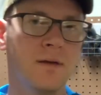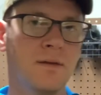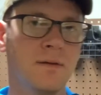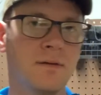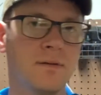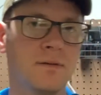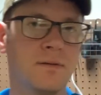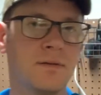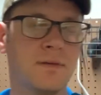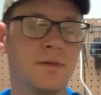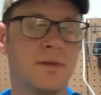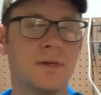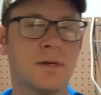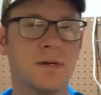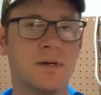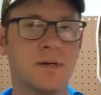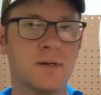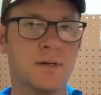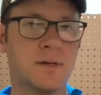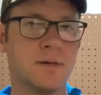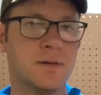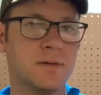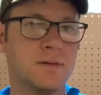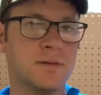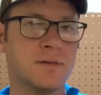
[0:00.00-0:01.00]

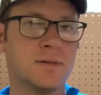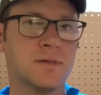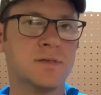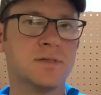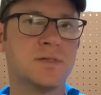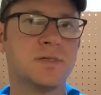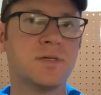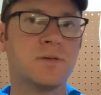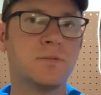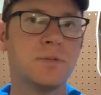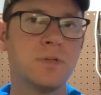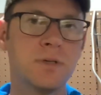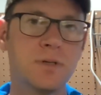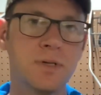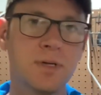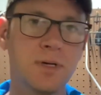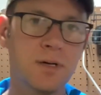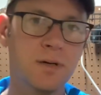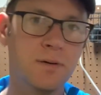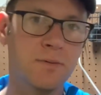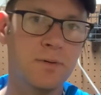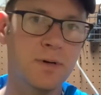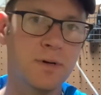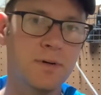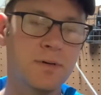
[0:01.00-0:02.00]
the Sumo Gear
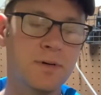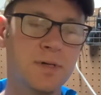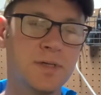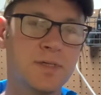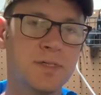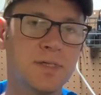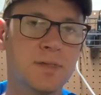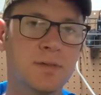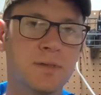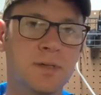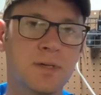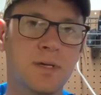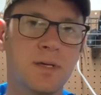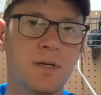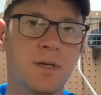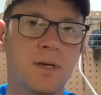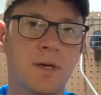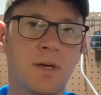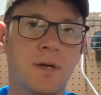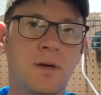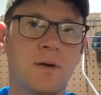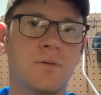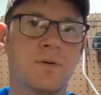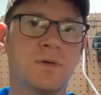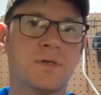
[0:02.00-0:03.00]
one recently,
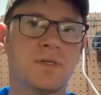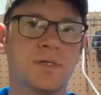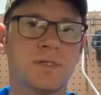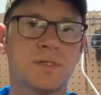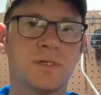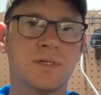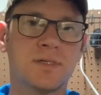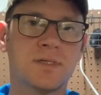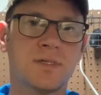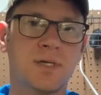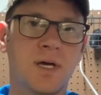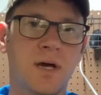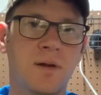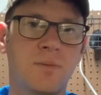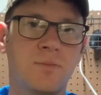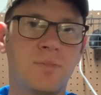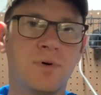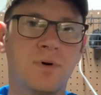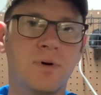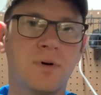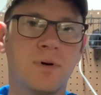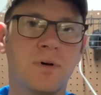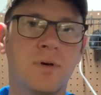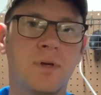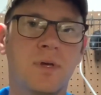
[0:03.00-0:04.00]
which is a side
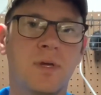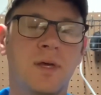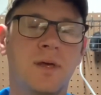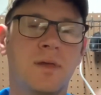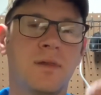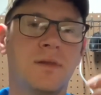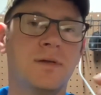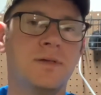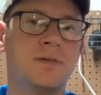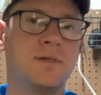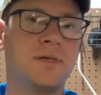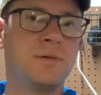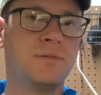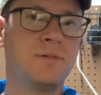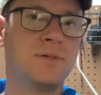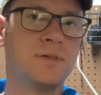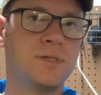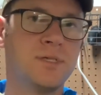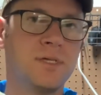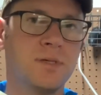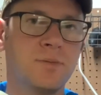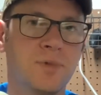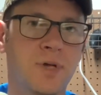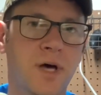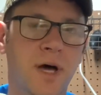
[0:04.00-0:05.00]
pull, the
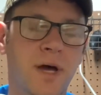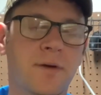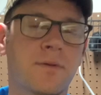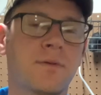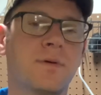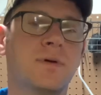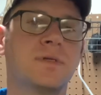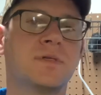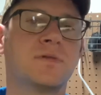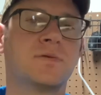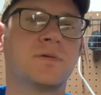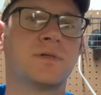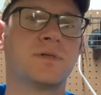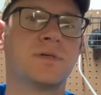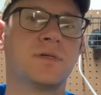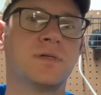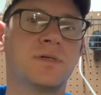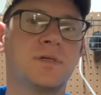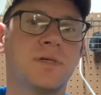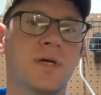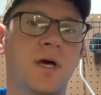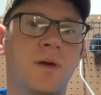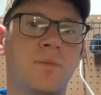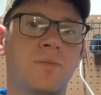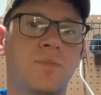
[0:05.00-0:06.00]
TPG black ones, which are a
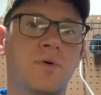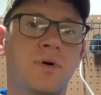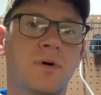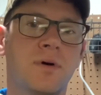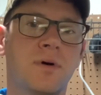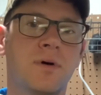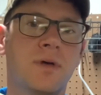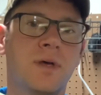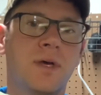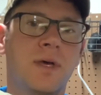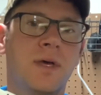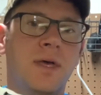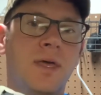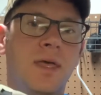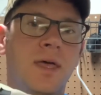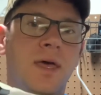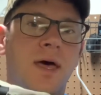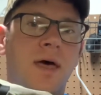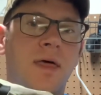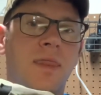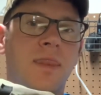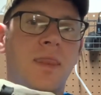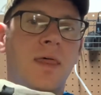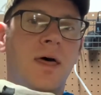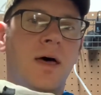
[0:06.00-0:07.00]
side pull,
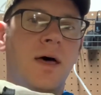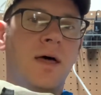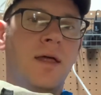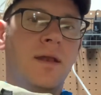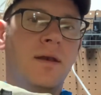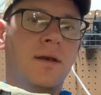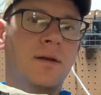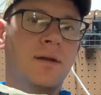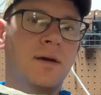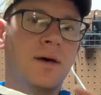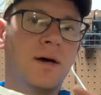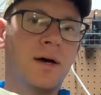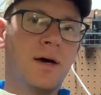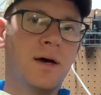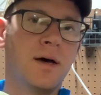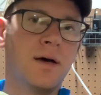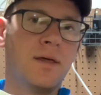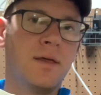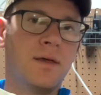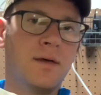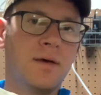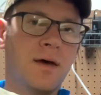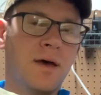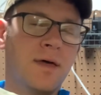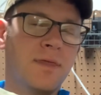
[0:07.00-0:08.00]
and then
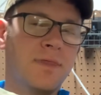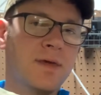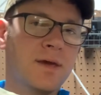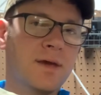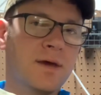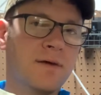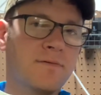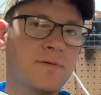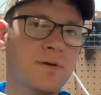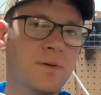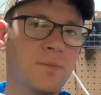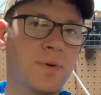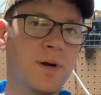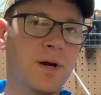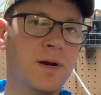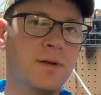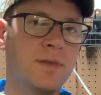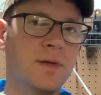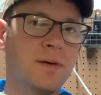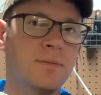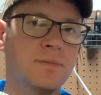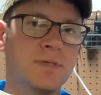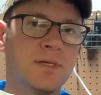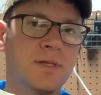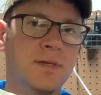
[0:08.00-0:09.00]
I think I've compared
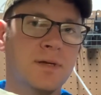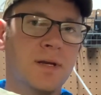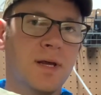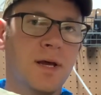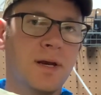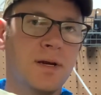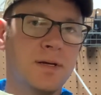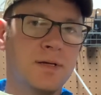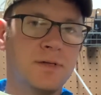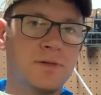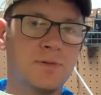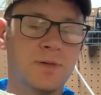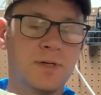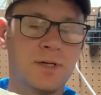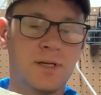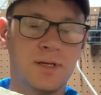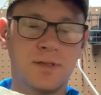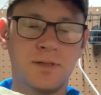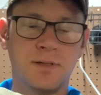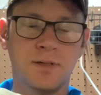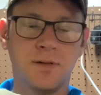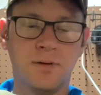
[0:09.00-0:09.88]
them to the 9022.